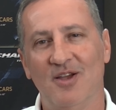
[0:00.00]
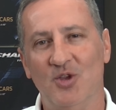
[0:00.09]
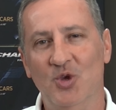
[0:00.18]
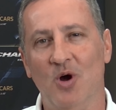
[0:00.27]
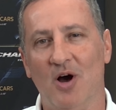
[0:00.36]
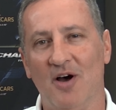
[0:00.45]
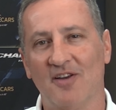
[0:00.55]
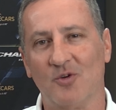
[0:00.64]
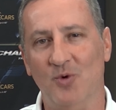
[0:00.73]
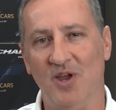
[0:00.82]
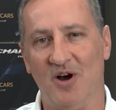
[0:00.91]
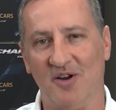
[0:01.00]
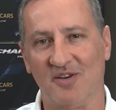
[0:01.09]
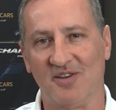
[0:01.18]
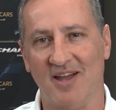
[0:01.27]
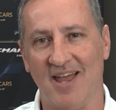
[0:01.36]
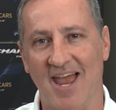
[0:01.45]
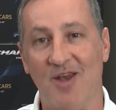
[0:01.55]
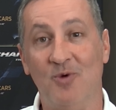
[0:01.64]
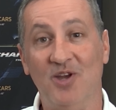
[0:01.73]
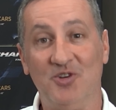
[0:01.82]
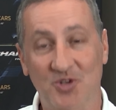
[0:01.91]
You ask, we answer, and we
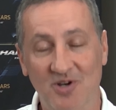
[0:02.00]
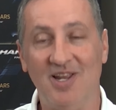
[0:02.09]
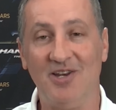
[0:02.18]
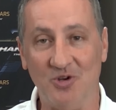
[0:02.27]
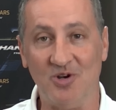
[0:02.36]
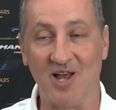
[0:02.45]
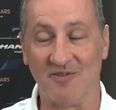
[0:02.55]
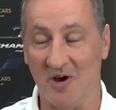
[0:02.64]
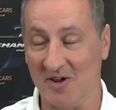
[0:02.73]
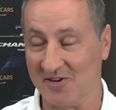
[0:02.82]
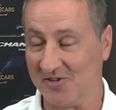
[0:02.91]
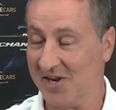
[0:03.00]
truly do love answering.